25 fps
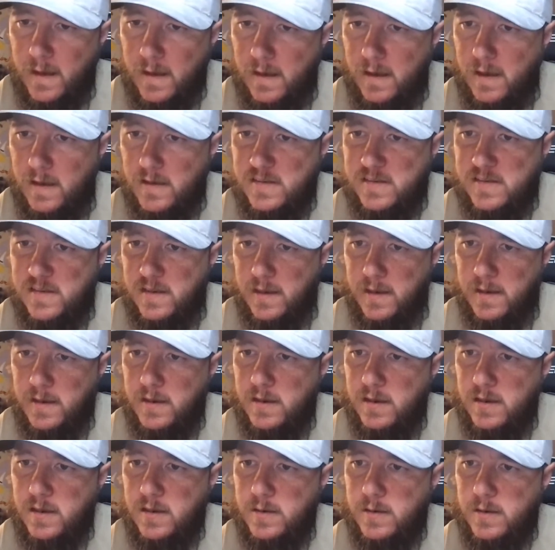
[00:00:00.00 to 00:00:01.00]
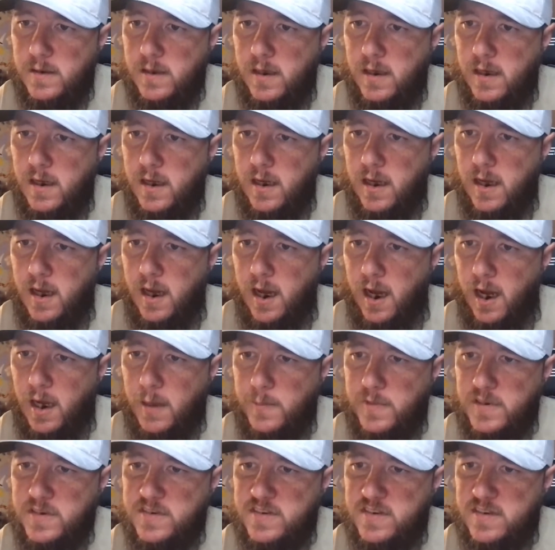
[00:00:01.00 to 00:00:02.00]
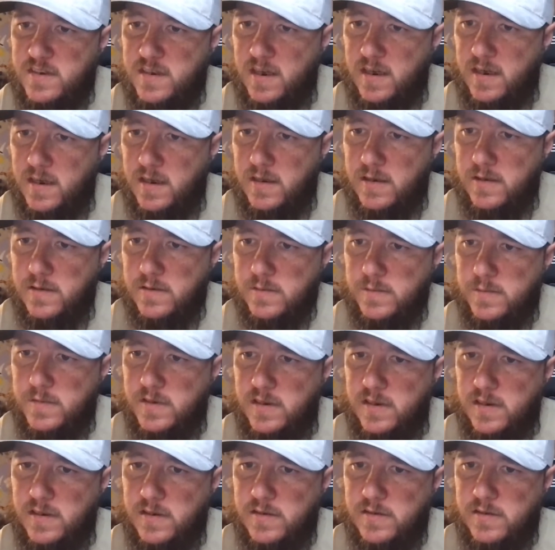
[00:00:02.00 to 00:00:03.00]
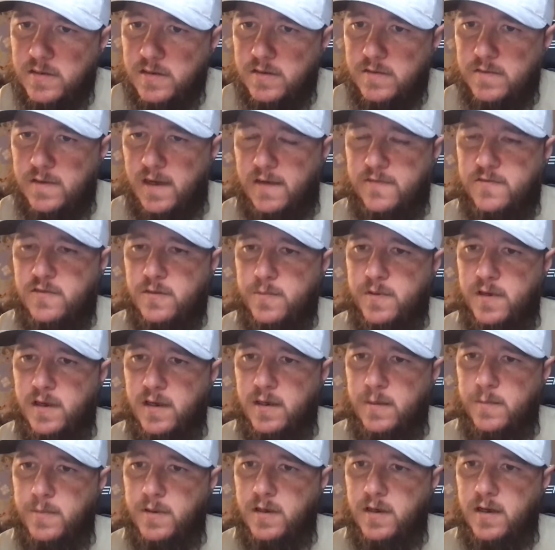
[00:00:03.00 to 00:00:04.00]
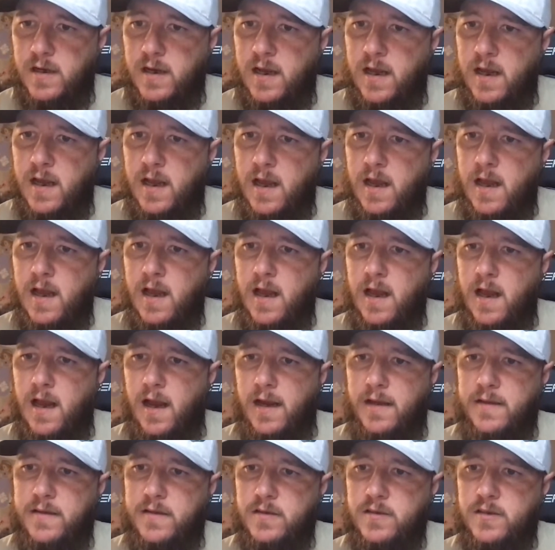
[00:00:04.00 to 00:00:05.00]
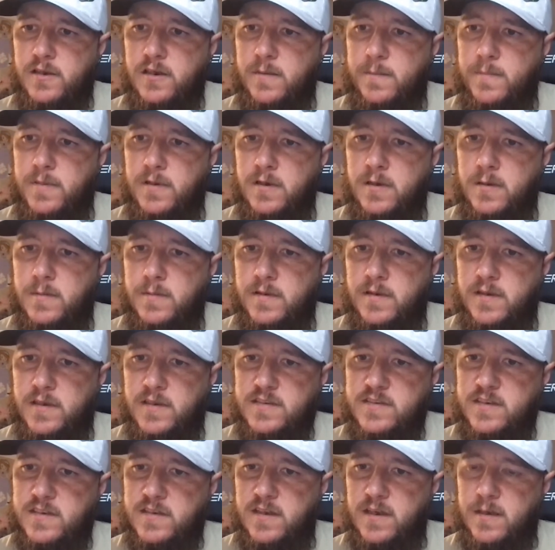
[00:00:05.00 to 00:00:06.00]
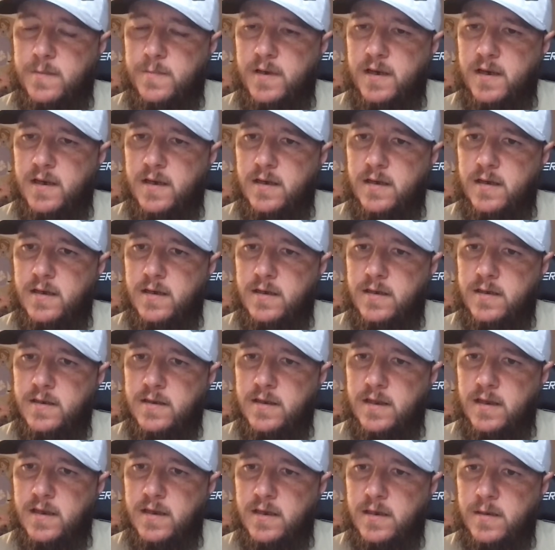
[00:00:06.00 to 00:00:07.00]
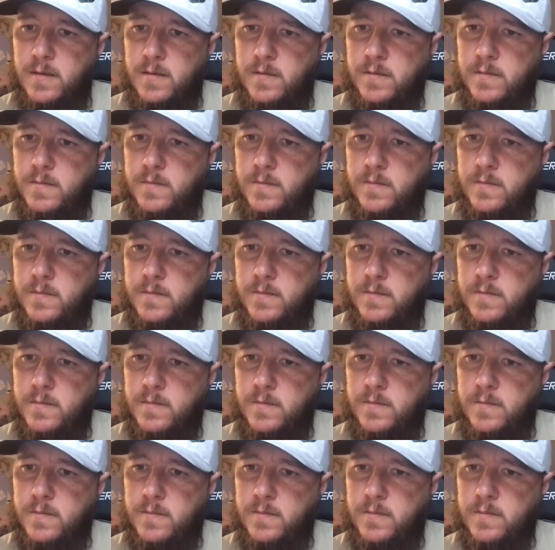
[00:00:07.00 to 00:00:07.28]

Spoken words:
Let's see. I missed out because of Afterpay, but I took up and they said they pay. They can.